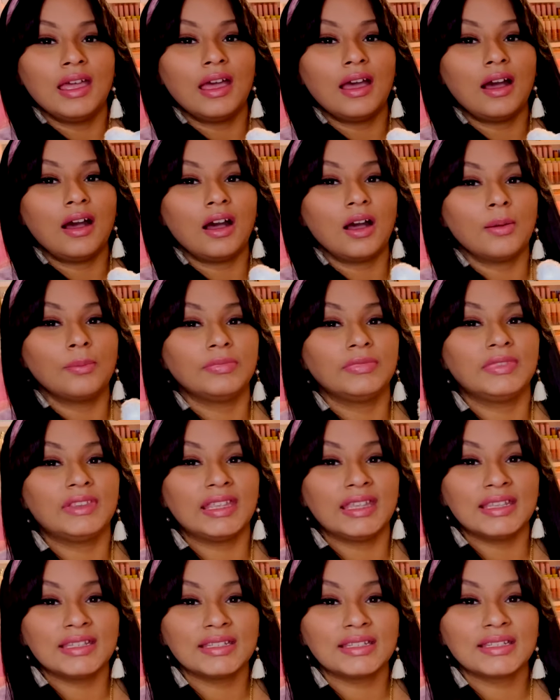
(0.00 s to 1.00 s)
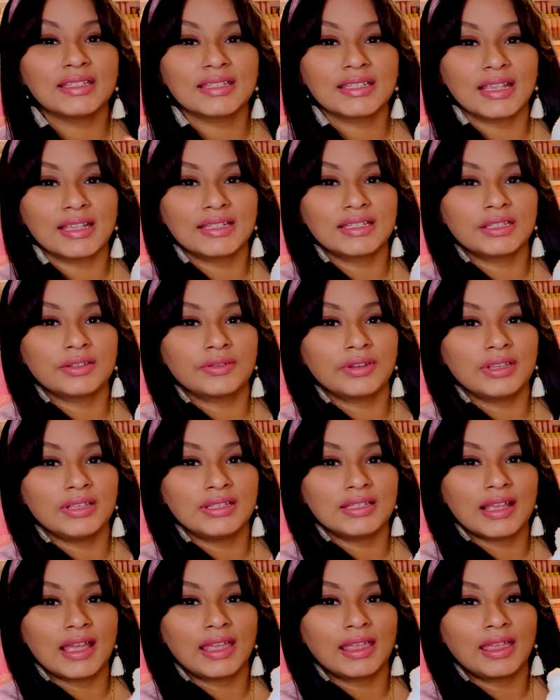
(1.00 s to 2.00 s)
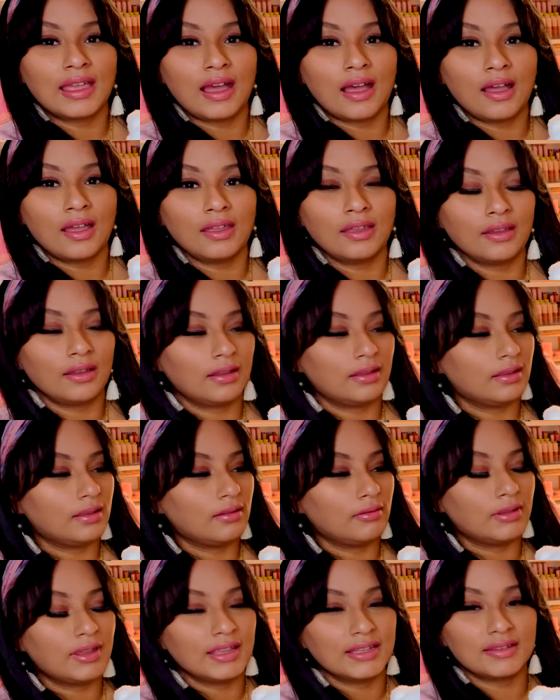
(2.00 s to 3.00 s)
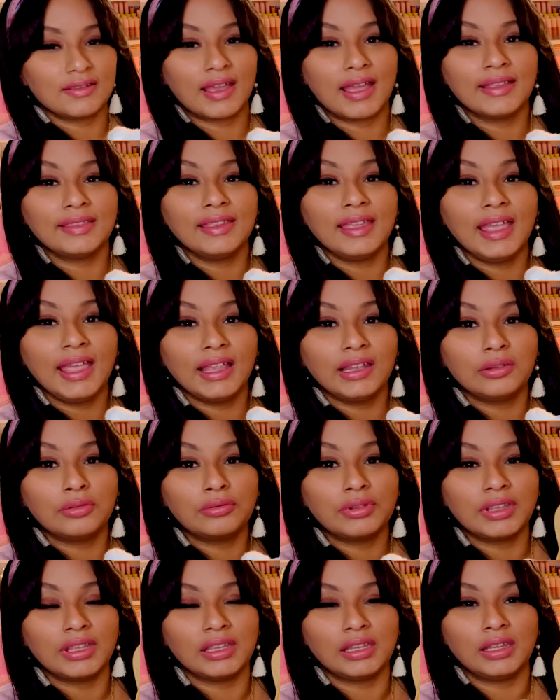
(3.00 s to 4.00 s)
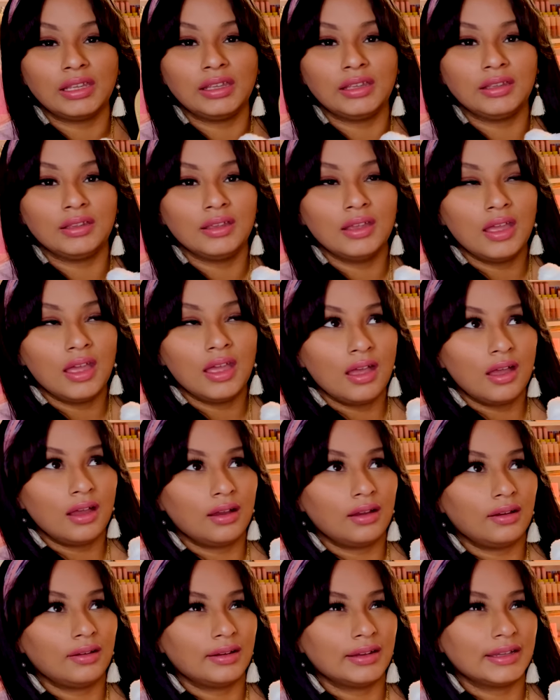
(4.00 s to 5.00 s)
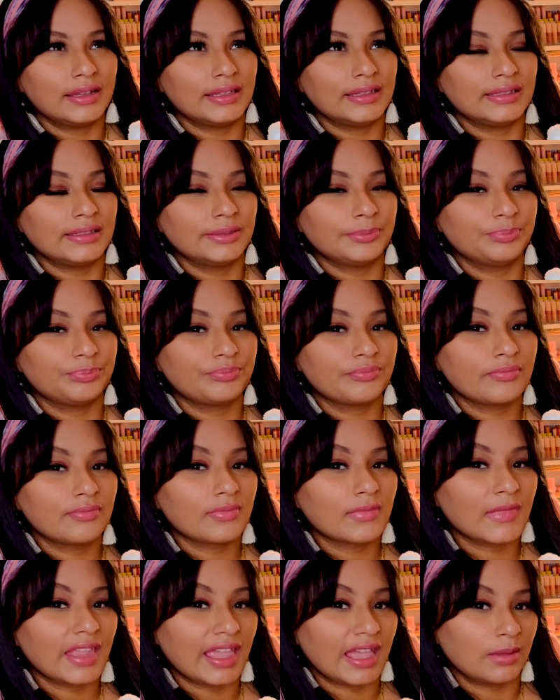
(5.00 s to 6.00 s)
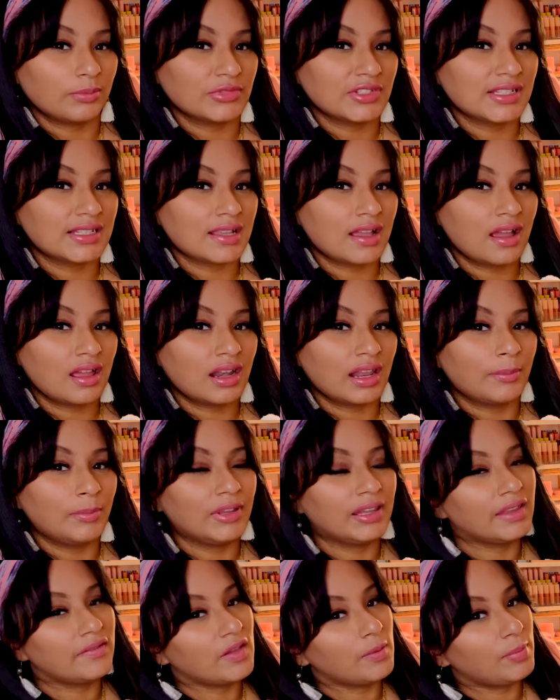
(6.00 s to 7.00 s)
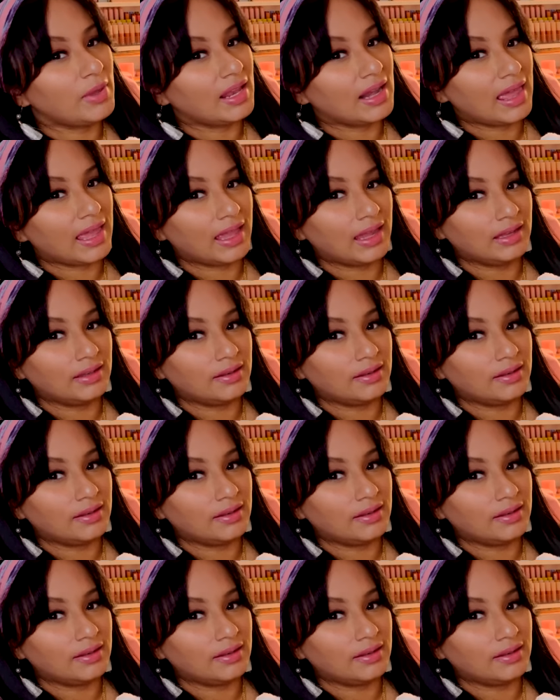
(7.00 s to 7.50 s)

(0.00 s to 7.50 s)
Um, these accessories I got, okay, so I got the Hello Kitty on Amazon. I believe I paid like eight